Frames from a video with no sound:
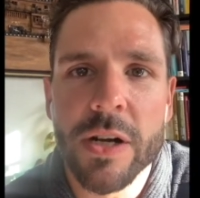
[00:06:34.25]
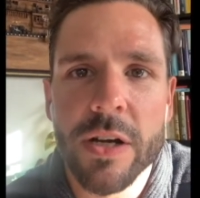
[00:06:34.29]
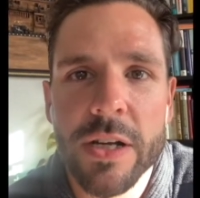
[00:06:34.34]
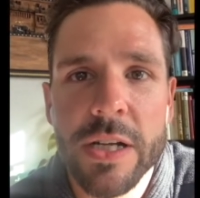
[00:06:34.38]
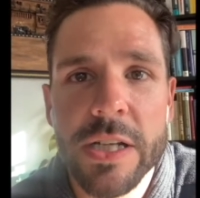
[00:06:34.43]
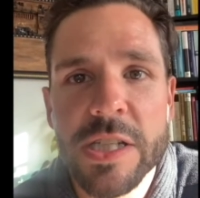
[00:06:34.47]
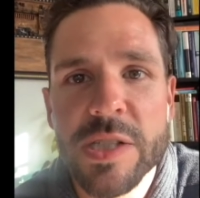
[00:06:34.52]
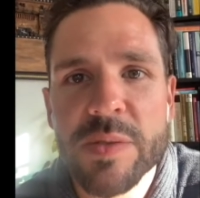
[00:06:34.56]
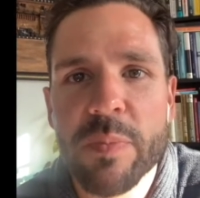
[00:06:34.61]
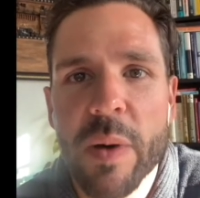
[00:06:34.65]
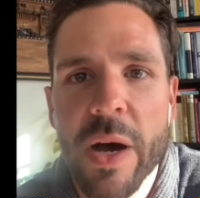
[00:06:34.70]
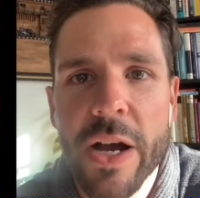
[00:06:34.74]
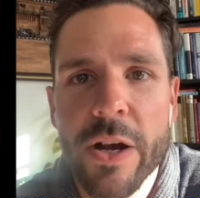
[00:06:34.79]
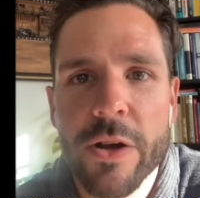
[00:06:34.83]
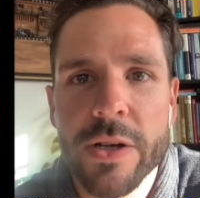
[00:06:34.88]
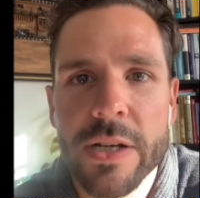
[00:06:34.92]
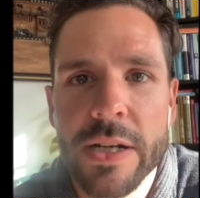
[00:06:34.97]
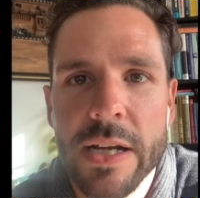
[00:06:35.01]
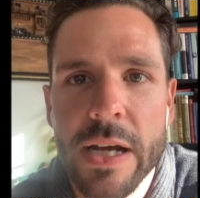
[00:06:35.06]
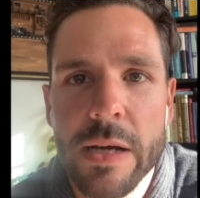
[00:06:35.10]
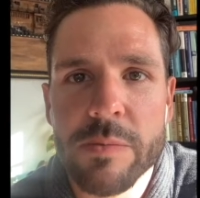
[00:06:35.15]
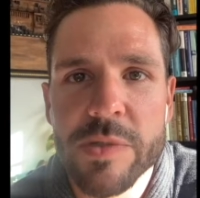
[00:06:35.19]
I got
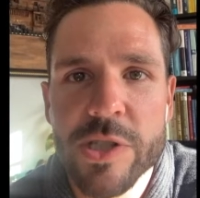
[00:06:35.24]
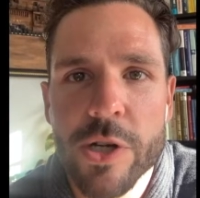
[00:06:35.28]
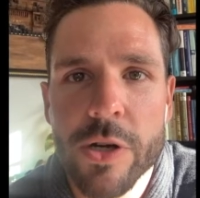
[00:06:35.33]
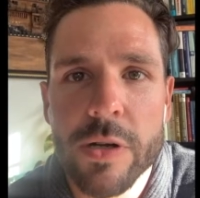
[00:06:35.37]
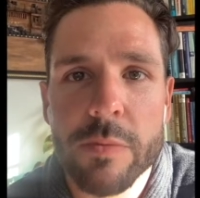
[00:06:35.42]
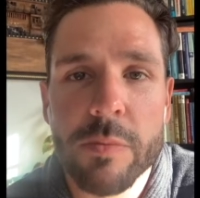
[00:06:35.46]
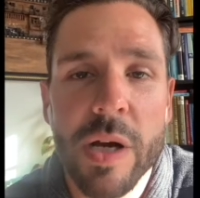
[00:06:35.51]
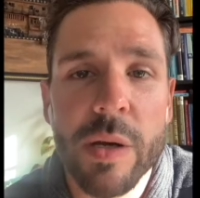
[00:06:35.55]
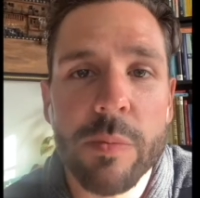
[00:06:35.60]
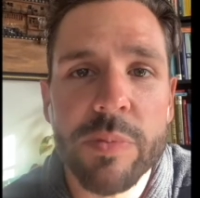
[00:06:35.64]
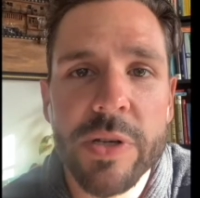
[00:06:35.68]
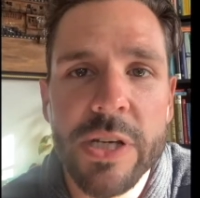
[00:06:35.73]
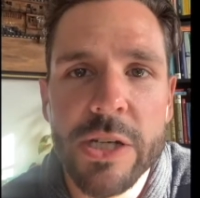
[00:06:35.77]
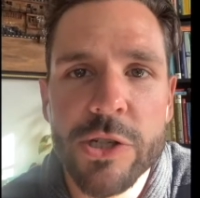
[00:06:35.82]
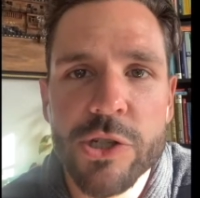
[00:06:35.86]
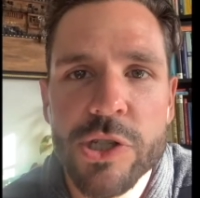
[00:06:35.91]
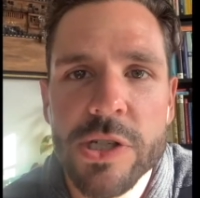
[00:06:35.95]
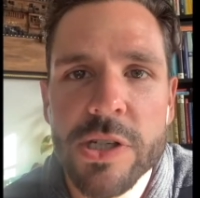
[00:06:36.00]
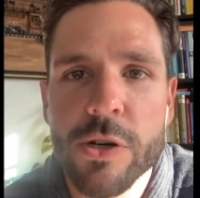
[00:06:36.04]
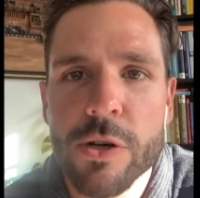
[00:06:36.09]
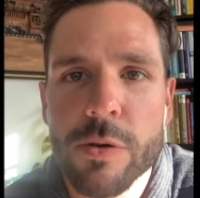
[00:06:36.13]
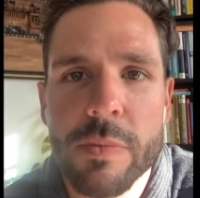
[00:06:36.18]
inspired and I'm starting my
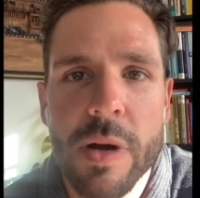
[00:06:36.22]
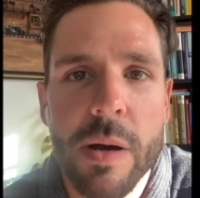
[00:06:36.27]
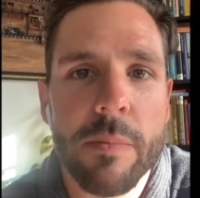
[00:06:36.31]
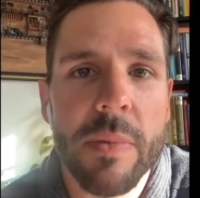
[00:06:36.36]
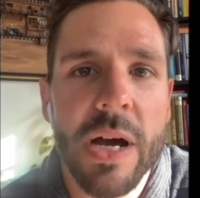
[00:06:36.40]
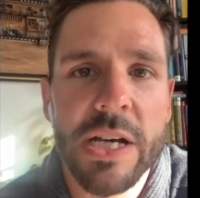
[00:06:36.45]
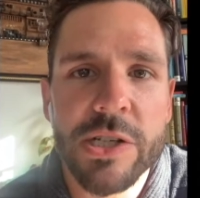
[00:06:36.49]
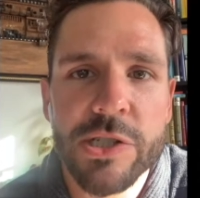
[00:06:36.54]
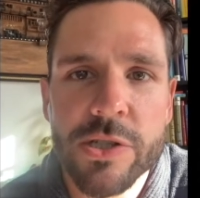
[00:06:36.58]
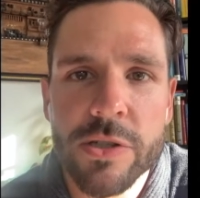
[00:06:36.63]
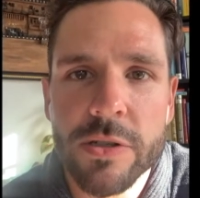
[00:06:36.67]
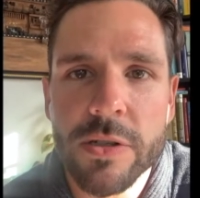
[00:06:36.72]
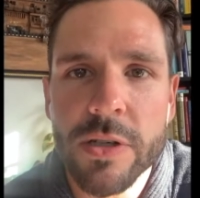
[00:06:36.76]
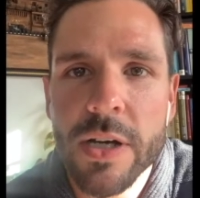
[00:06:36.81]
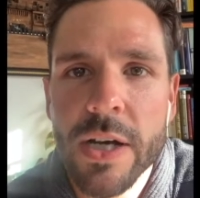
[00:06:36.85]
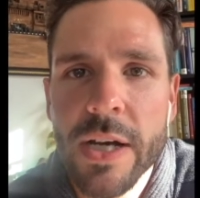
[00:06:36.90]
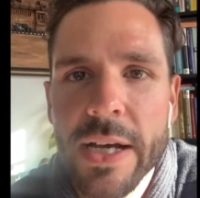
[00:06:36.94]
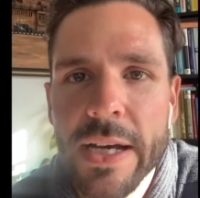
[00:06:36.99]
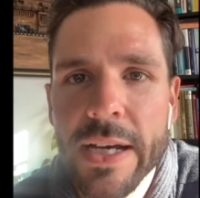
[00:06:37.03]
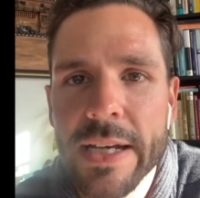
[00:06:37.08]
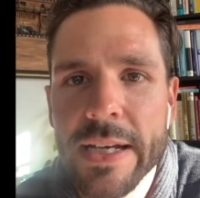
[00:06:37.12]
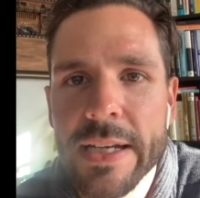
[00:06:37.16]
PhD or my master
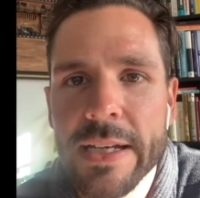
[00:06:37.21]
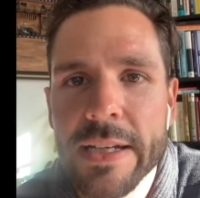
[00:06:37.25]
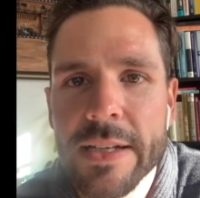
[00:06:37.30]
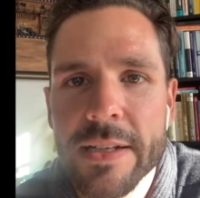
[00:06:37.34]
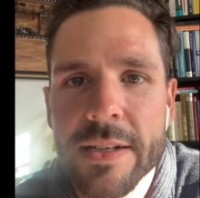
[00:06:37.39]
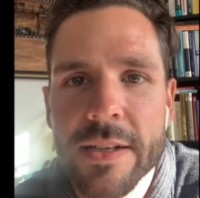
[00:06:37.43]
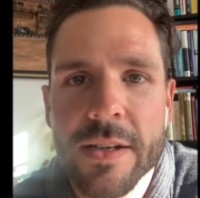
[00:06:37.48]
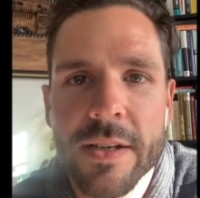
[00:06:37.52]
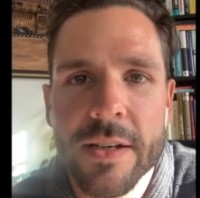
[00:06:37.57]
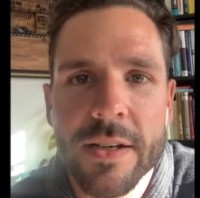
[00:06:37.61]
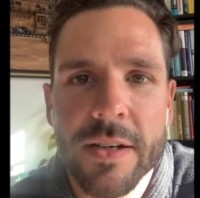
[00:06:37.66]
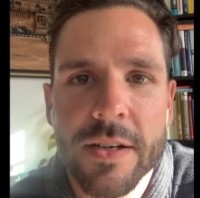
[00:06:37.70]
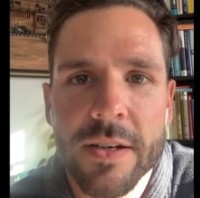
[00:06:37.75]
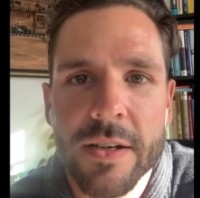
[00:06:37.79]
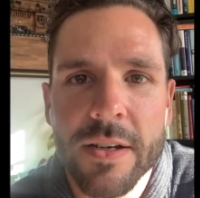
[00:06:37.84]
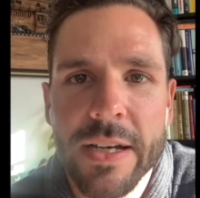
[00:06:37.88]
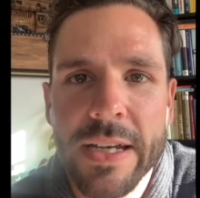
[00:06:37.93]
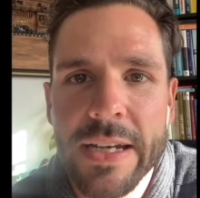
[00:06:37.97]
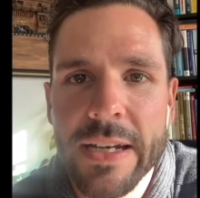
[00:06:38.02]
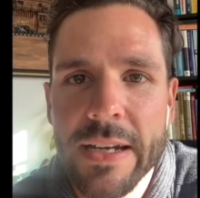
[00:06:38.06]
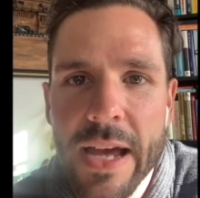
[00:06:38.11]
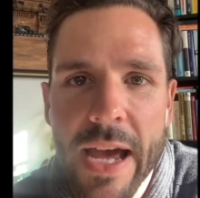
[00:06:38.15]
in
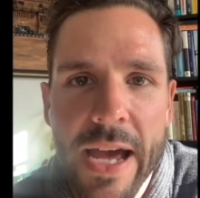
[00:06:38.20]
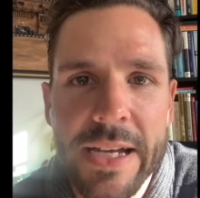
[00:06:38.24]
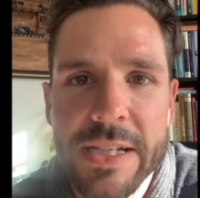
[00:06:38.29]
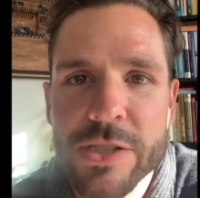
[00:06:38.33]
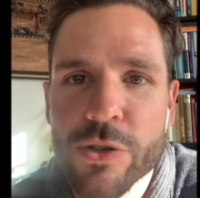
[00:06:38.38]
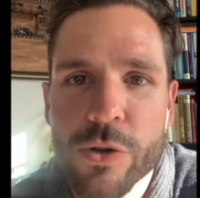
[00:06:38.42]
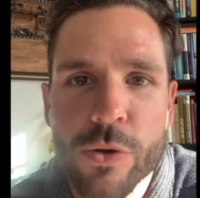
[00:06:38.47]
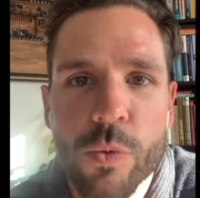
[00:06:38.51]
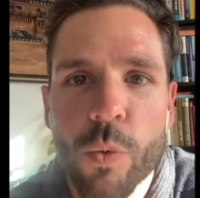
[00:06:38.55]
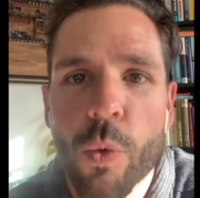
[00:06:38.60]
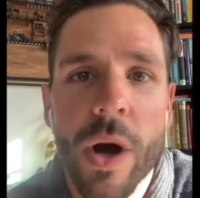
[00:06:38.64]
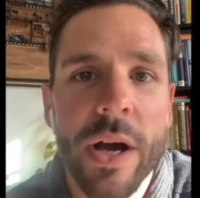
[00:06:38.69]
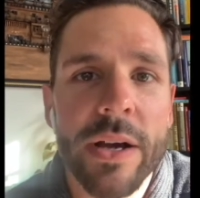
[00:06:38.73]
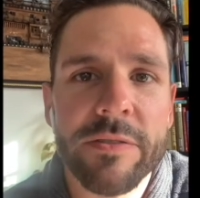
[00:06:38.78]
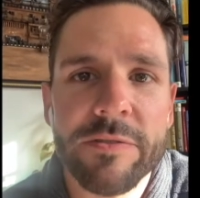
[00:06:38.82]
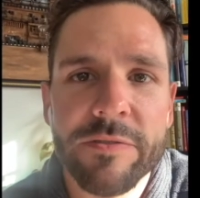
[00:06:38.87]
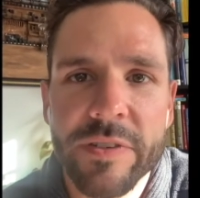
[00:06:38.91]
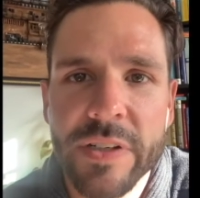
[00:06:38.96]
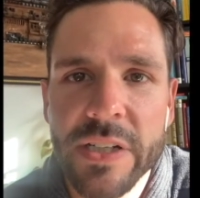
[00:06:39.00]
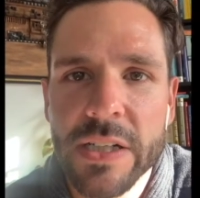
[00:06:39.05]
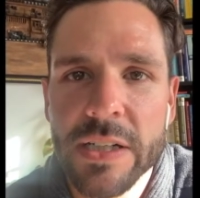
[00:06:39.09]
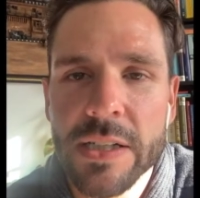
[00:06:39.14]
X or Y
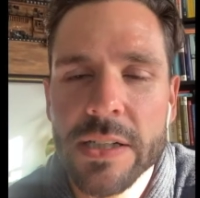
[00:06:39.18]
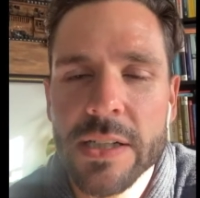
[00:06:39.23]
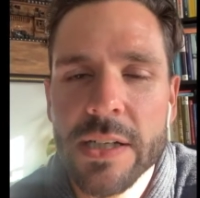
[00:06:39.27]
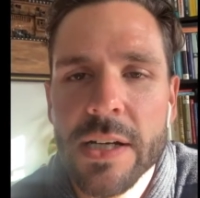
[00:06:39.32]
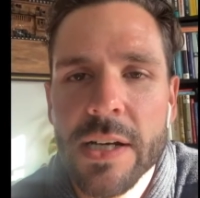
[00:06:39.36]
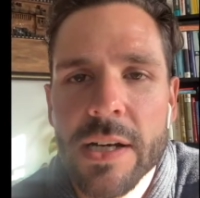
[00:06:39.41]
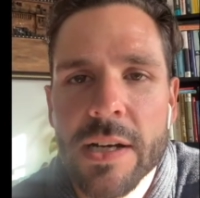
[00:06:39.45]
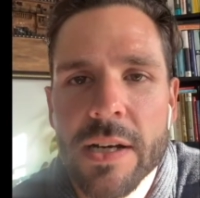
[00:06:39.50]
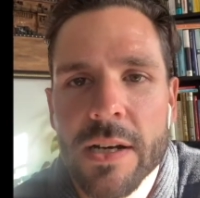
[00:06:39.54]
field.